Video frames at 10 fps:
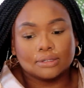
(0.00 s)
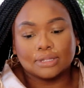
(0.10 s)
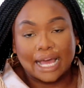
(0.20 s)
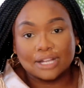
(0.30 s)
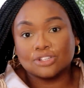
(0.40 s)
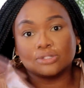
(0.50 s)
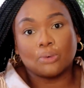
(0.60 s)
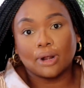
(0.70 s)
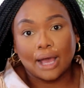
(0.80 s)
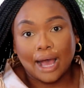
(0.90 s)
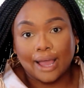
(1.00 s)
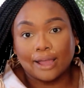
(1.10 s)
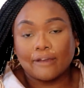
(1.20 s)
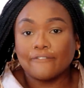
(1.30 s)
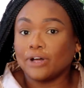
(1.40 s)
that is just what I
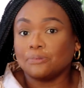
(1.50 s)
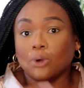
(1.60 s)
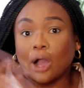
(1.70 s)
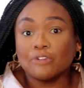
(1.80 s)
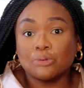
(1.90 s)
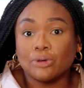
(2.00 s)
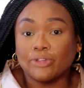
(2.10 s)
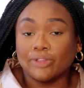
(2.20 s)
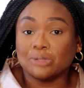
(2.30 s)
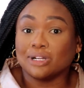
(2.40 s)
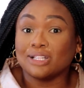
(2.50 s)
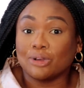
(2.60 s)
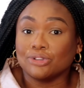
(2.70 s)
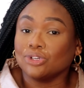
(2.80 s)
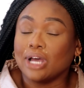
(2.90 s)
felt more comfortable with, and that's what I
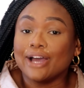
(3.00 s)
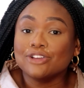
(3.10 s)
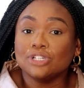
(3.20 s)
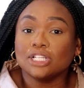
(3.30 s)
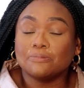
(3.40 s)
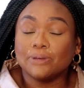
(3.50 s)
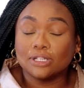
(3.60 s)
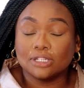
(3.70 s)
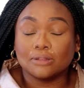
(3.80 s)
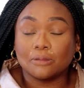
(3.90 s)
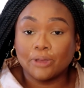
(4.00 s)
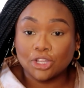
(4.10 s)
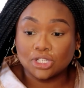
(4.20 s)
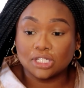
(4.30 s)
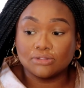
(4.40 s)
sampled. So actually the picture
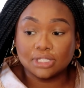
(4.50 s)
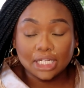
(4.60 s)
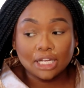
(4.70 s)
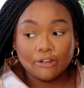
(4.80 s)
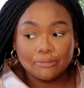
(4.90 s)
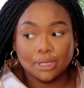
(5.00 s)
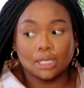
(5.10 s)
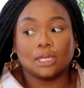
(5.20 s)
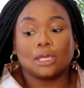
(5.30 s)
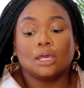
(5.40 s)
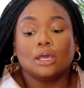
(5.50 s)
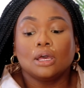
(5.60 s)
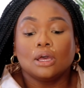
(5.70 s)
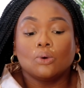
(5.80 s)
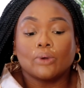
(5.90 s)
that you've seen of me
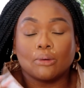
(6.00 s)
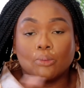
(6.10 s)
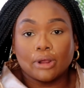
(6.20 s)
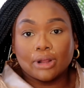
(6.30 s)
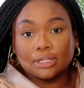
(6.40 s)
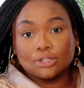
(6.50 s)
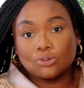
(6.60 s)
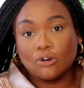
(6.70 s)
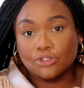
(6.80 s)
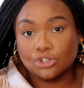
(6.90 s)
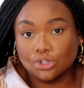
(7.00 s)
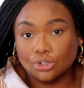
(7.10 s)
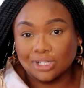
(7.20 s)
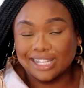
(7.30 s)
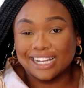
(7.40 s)
where I'm wearing this off the
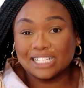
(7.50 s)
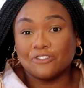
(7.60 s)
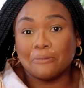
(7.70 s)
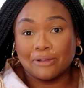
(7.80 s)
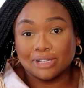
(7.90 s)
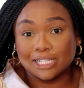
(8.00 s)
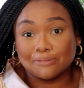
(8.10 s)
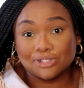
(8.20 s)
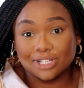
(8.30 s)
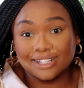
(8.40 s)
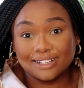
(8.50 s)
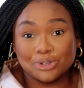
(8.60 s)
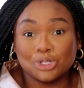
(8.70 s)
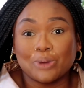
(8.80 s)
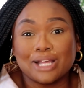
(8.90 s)
shoulder, that is for my reception,
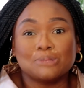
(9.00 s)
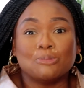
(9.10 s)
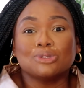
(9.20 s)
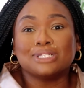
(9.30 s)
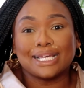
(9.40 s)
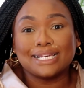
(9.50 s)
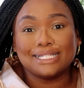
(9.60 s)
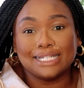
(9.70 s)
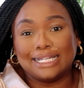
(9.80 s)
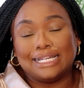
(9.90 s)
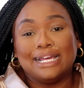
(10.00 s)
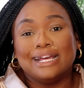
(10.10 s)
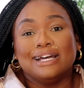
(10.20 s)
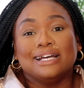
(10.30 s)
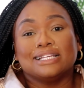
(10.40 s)
which is why it's more sexy,
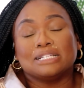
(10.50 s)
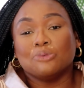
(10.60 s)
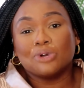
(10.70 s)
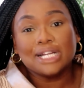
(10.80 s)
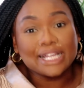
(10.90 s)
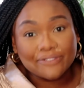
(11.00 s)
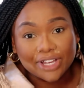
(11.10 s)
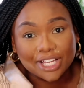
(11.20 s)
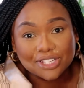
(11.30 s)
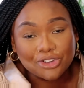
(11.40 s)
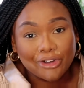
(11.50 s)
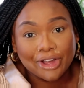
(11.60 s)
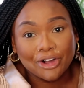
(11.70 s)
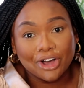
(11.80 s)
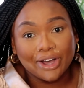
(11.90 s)
there's more cleavage
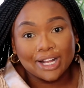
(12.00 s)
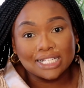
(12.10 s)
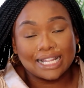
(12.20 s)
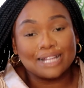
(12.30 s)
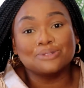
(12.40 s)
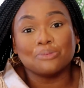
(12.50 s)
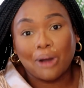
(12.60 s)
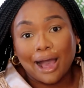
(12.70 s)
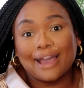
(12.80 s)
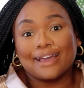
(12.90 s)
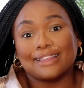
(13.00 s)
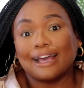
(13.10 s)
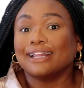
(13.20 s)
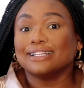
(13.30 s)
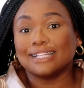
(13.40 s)
going on. That's why
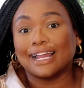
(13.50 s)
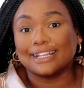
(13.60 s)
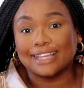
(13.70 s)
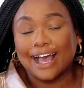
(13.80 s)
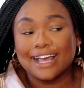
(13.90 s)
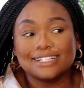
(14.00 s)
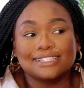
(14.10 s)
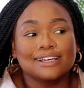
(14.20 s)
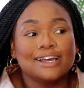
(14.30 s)
that is like that.